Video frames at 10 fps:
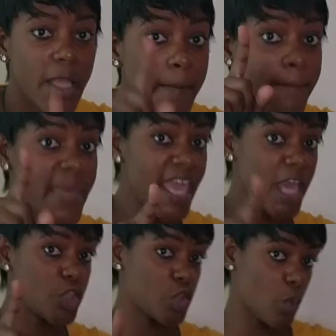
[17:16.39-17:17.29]

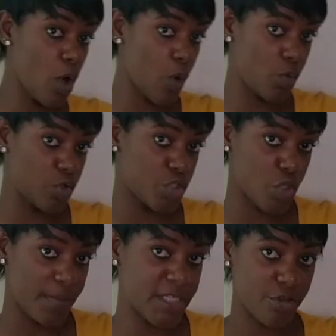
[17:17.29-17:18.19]
Make sure to
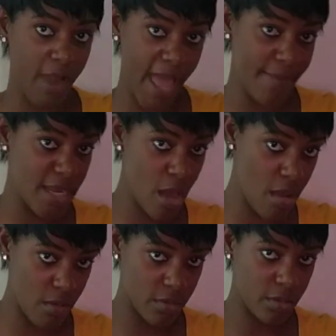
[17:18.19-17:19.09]
subscribe
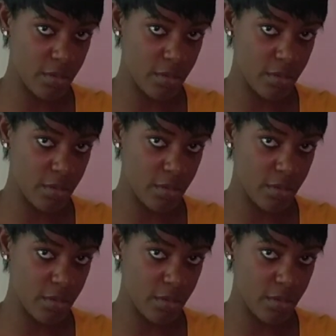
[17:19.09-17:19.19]
now,